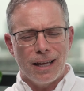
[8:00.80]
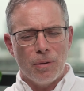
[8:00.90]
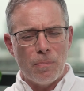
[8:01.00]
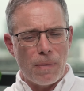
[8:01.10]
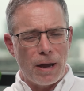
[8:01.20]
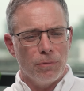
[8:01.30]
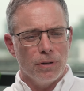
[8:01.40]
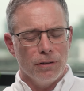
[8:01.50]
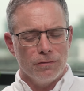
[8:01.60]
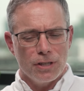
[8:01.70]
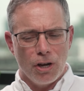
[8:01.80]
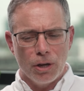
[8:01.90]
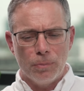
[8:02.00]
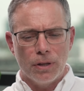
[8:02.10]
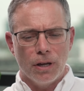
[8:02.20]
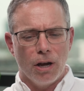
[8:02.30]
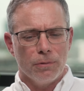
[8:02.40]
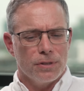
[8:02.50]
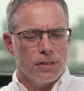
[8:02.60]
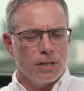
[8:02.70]
amount of time that I
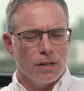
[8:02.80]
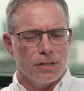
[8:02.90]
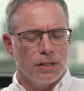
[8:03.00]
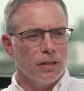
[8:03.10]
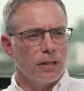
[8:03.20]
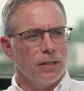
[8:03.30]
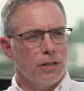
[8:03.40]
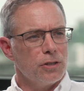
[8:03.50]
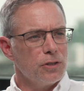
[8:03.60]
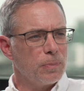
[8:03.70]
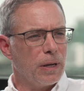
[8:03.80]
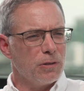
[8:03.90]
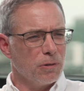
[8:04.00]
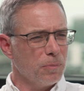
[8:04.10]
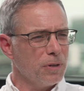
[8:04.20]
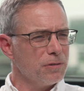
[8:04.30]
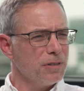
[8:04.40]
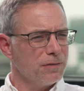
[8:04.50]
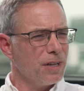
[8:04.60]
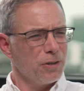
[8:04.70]
was discussing that clinicians spent doing
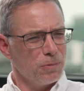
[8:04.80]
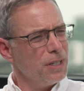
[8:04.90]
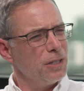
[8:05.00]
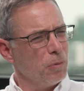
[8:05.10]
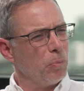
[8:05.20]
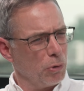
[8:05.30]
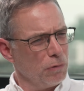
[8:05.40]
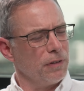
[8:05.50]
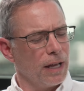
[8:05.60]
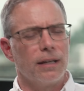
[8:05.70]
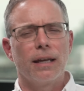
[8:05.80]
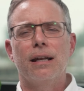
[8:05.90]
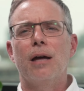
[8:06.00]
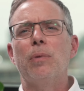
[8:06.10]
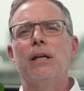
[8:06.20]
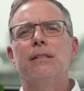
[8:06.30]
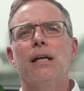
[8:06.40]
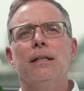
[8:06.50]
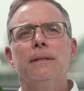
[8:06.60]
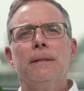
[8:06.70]
administrative tasks, we need to improve that and get that better.
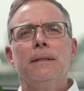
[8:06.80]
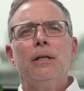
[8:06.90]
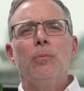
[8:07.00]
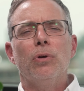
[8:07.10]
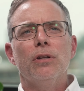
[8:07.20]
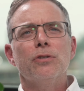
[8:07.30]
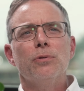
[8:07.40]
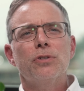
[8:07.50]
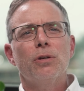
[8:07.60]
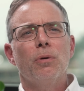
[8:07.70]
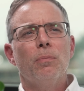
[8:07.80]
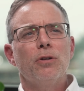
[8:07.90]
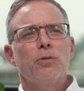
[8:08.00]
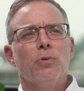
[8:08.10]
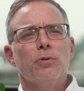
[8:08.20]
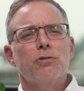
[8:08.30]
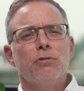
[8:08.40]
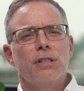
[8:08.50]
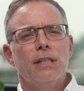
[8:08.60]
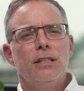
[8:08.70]
But there's also a much more
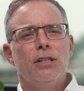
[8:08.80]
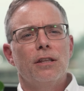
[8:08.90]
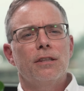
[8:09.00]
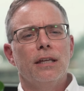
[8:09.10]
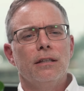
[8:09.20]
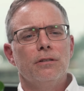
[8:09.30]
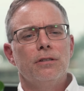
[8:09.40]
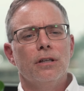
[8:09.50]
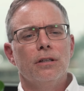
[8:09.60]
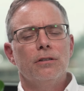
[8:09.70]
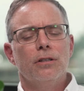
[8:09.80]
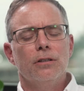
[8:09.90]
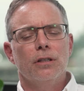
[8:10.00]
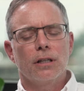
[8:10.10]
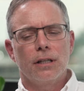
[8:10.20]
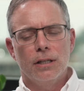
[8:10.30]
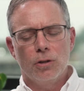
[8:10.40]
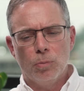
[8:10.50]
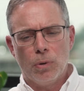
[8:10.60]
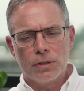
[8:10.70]
strategic thing that the
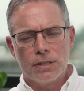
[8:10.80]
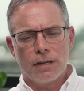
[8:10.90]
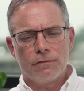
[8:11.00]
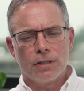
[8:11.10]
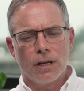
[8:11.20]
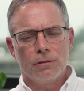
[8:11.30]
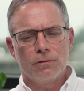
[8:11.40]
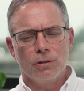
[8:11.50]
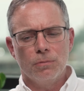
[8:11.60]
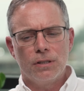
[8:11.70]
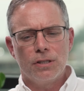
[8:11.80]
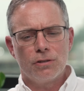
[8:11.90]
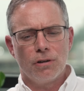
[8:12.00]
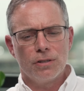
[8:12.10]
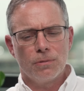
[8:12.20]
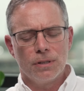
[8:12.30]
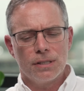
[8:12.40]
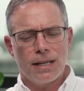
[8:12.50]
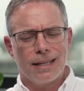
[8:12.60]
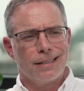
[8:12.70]
clinical bodies have to go through, which is trying to
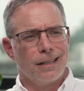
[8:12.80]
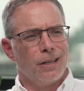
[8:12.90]
understand